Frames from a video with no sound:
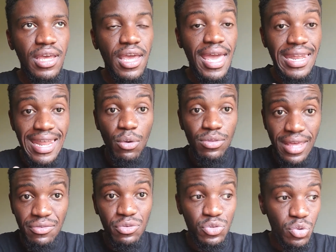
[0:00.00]
and now with
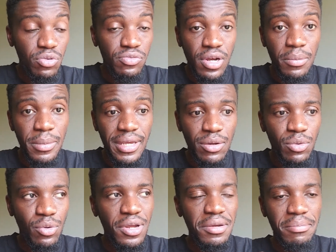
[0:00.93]
iPhone 12 coming in,
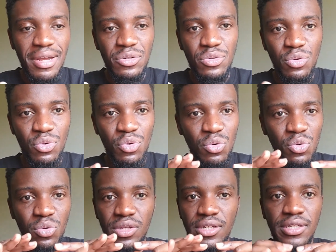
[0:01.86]
we're going back to the whole,